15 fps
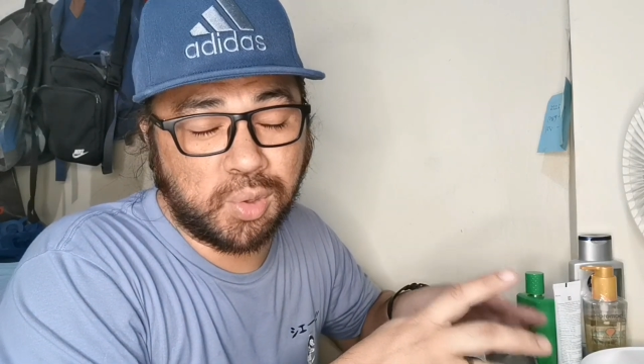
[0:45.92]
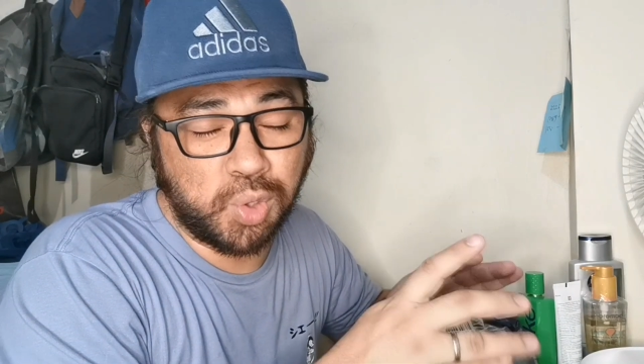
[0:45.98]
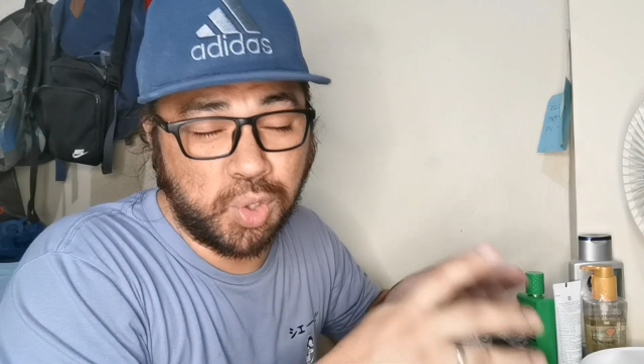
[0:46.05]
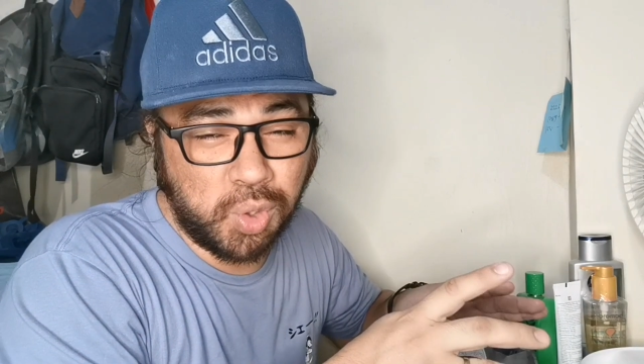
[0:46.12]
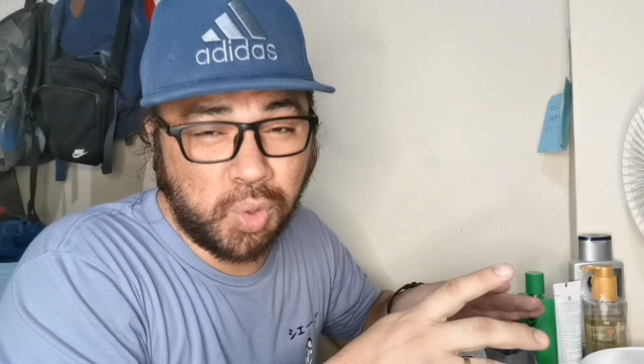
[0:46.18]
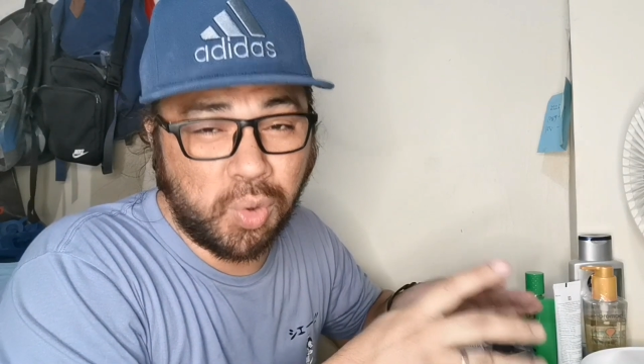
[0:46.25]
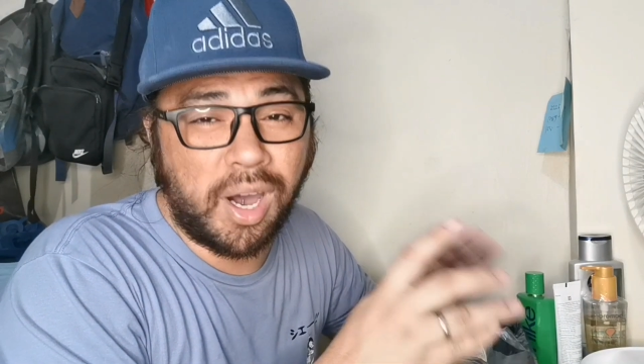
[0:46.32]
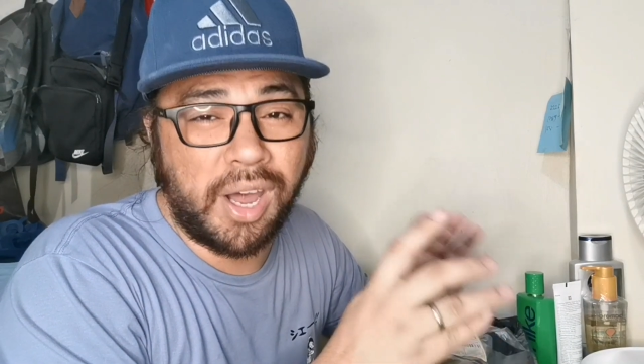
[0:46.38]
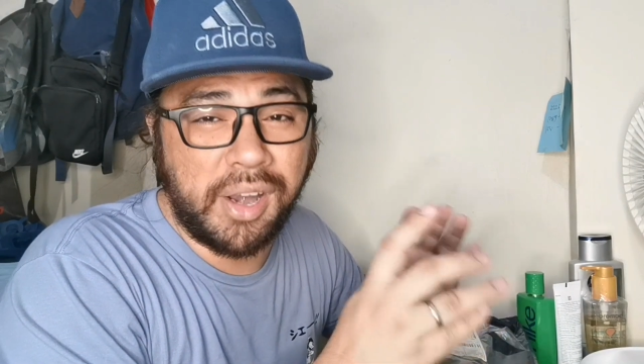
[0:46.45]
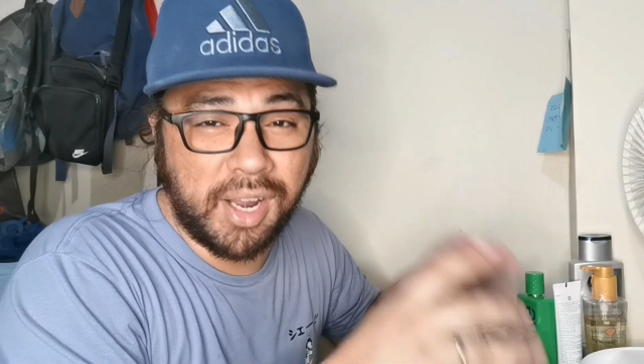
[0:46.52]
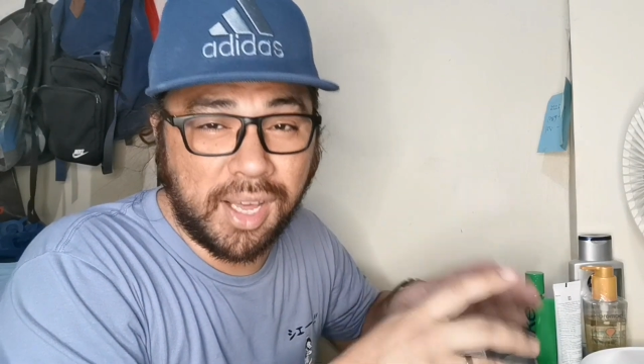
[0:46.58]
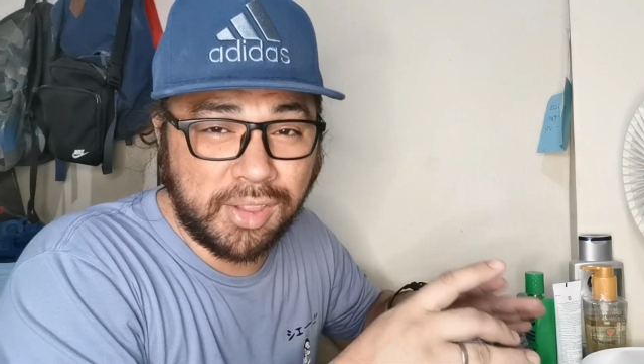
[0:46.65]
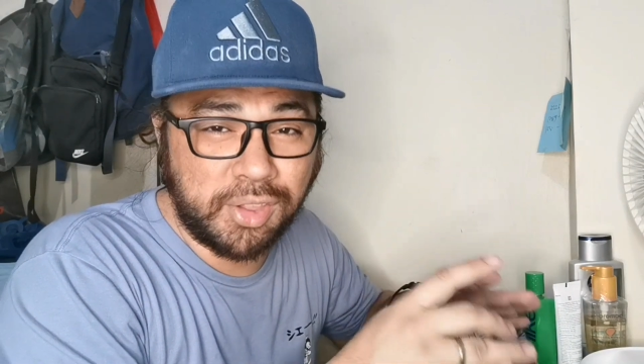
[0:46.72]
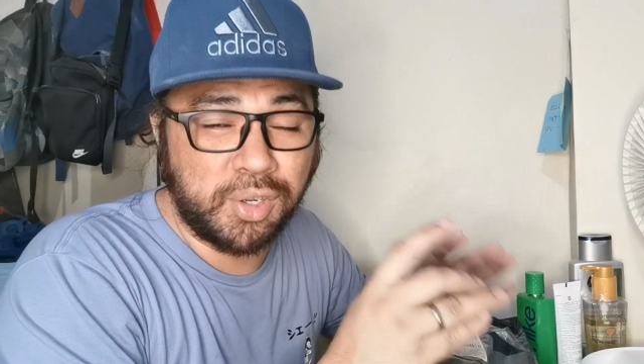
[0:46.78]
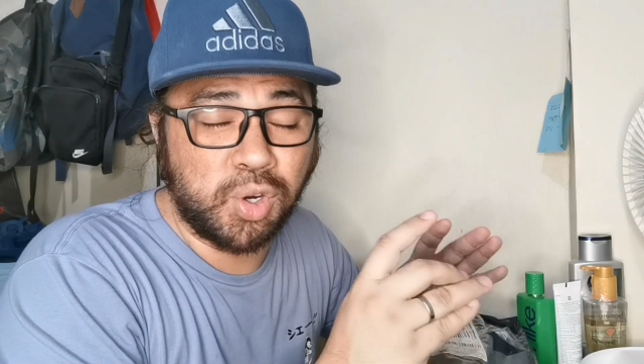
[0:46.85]
to you
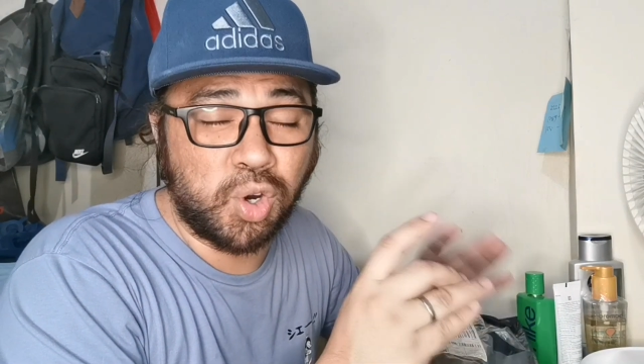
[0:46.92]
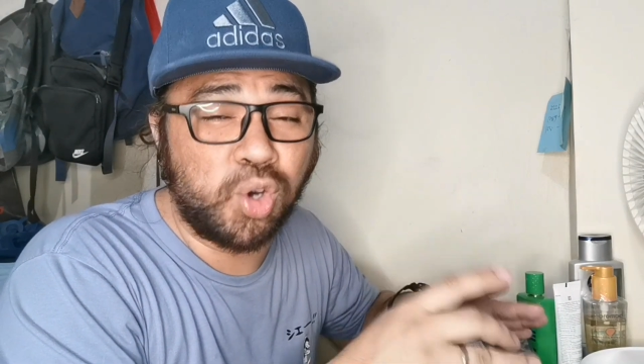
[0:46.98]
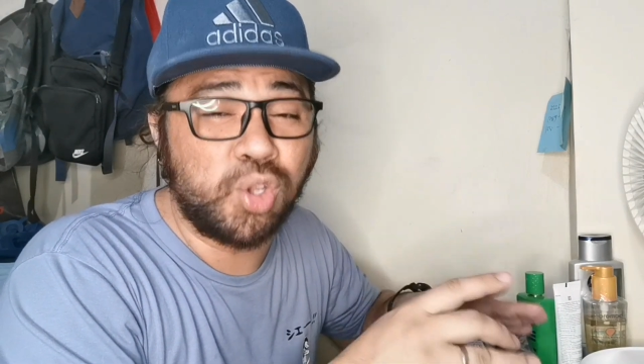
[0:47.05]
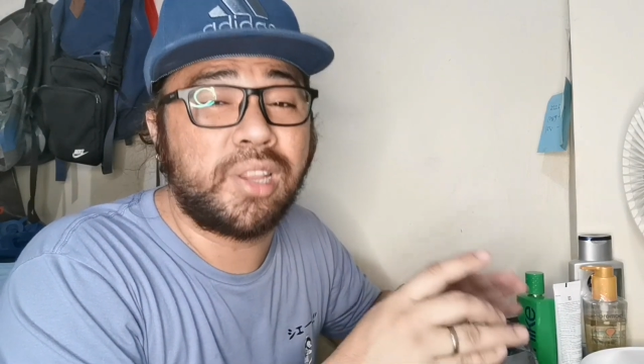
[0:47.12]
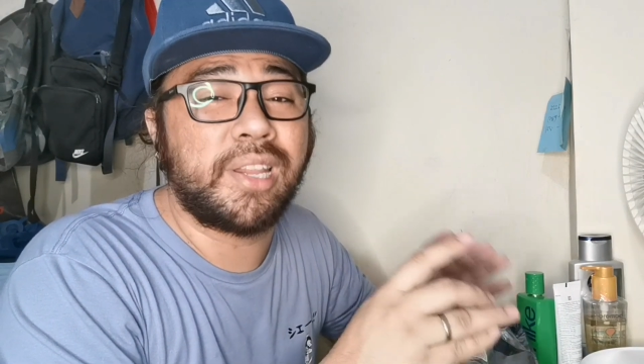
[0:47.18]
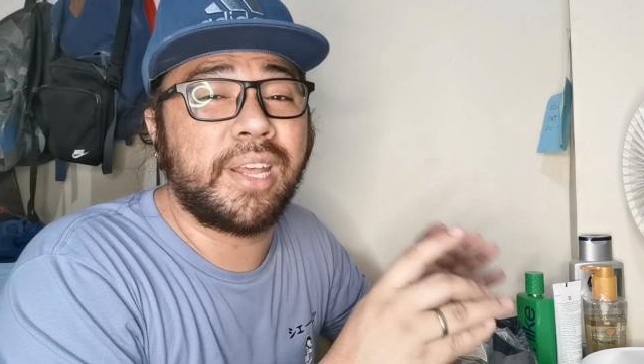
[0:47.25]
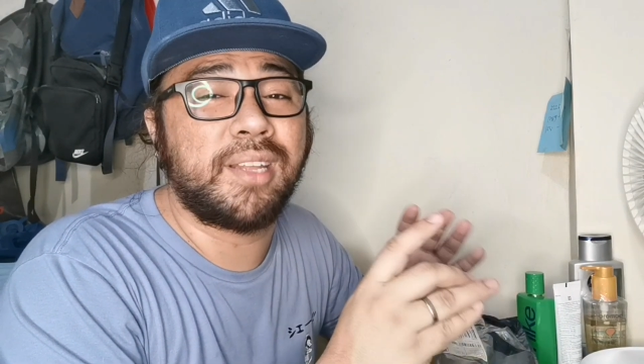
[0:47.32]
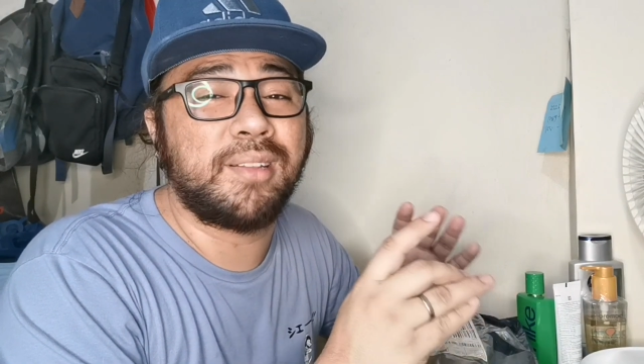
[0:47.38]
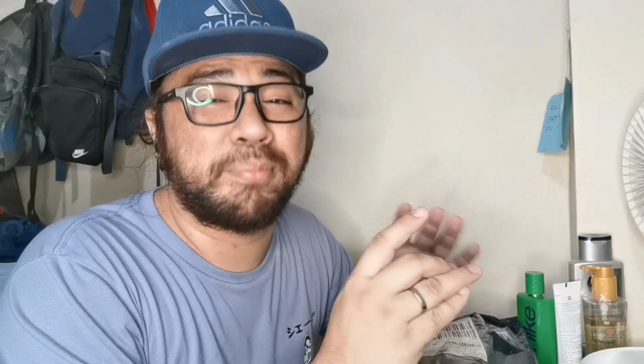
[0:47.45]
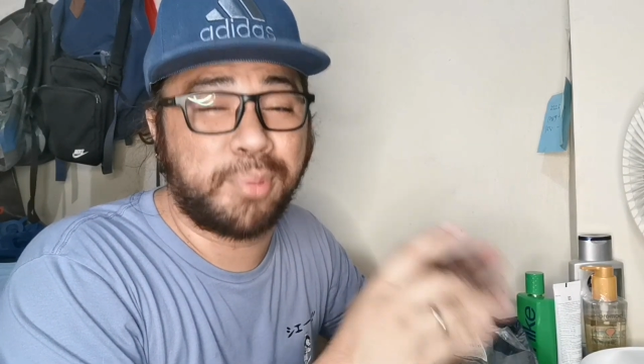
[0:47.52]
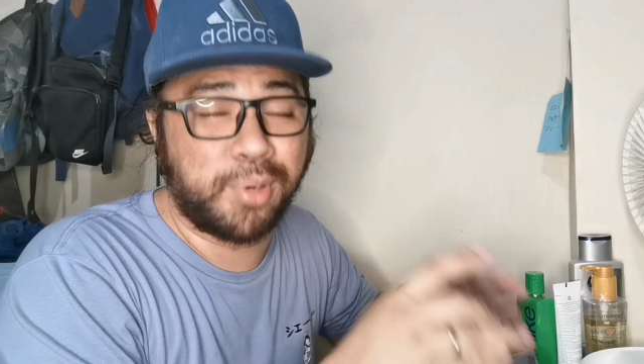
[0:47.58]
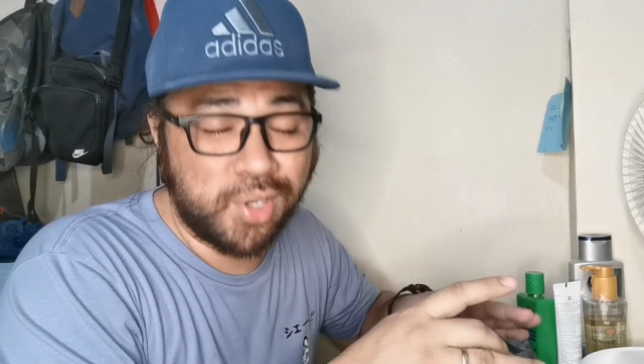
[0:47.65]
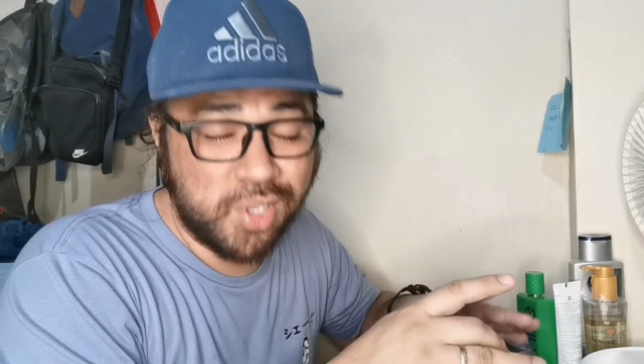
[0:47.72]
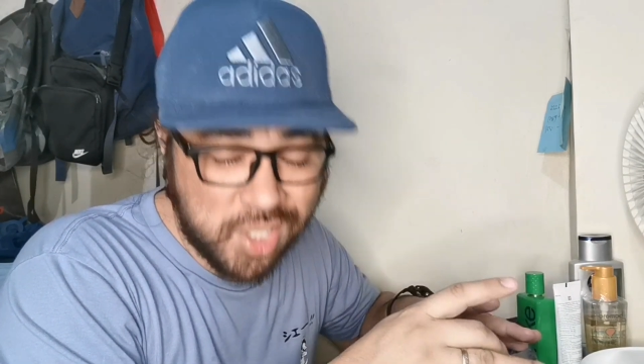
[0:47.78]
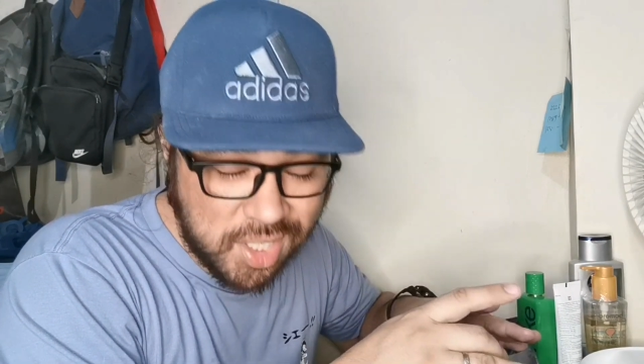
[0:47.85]
another online
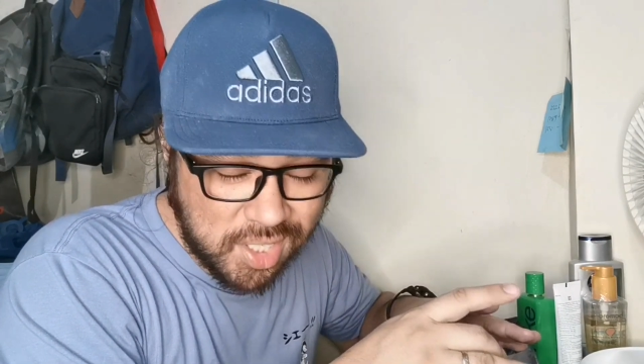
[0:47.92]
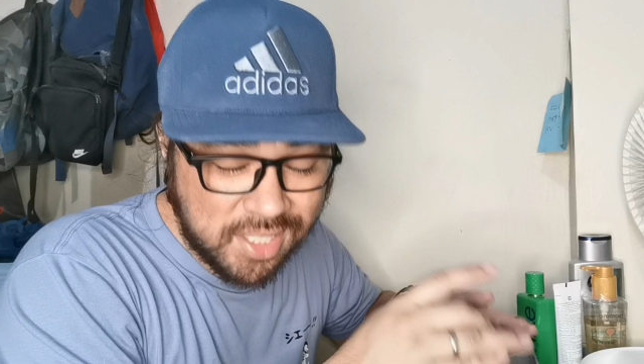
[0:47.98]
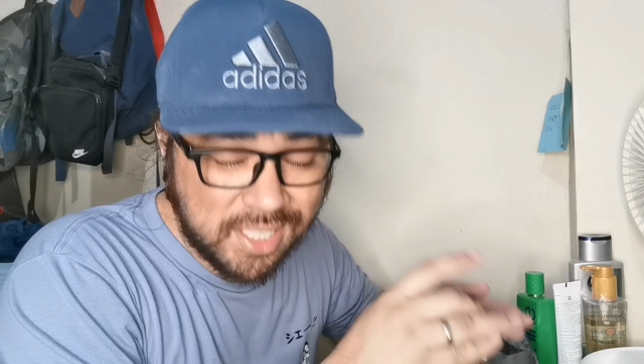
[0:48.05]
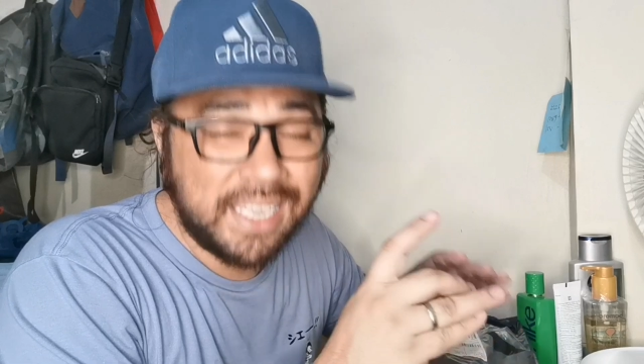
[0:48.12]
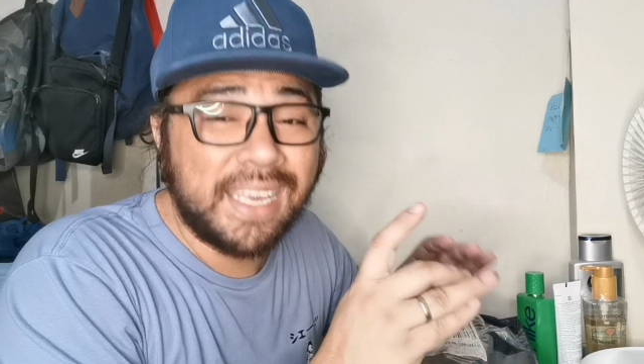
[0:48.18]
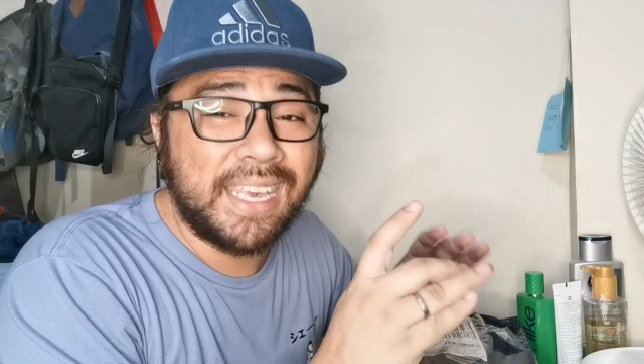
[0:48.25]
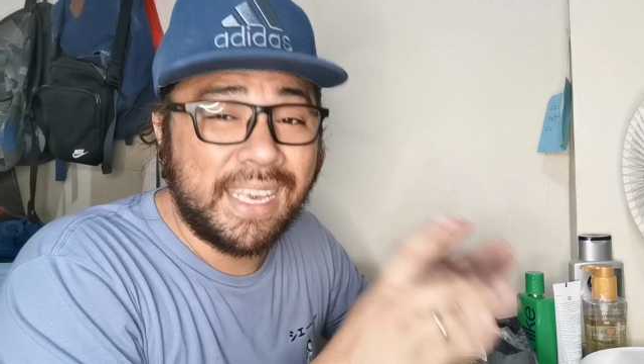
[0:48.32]
purchase.